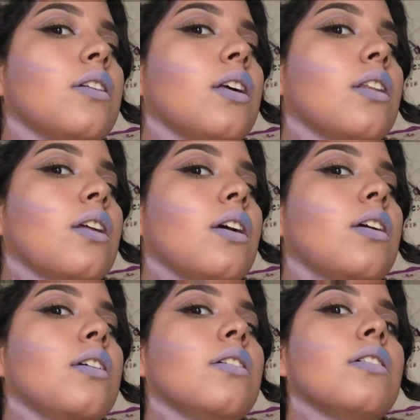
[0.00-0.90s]
Like
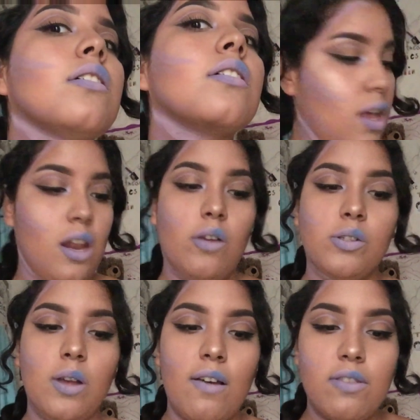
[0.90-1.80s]
that. And I
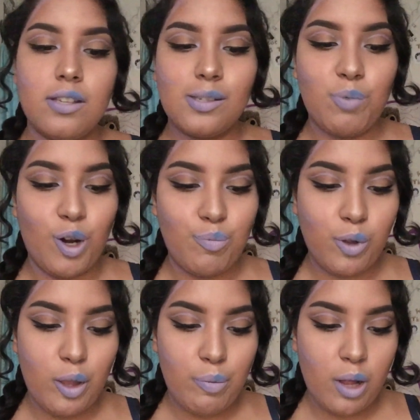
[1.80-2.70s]
also have this
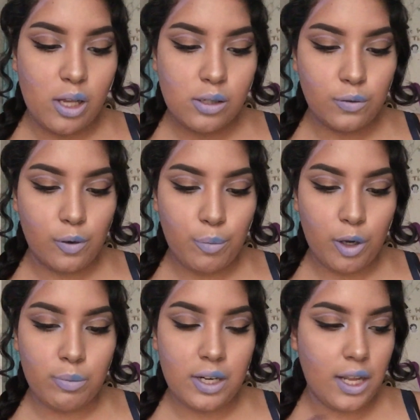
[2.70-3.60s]
purple lip gloss from
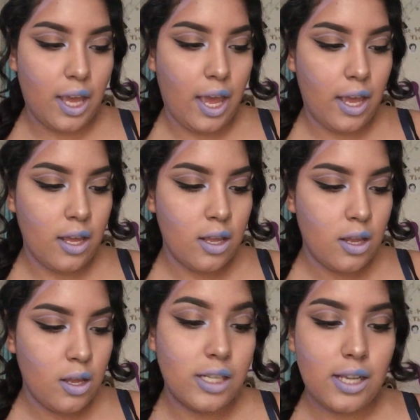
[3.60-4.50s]
Urban Decay.
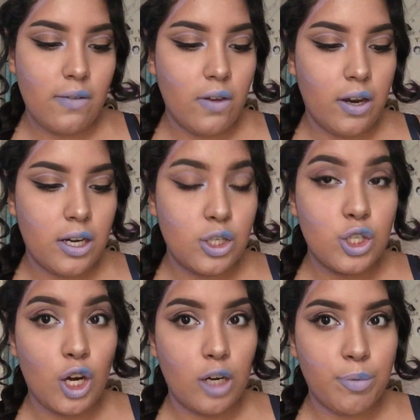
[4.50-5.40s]
It's a very
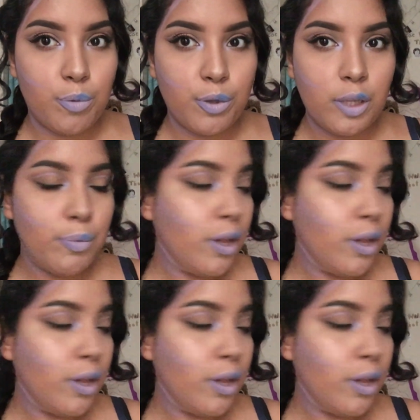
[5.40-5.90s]
dark purple lip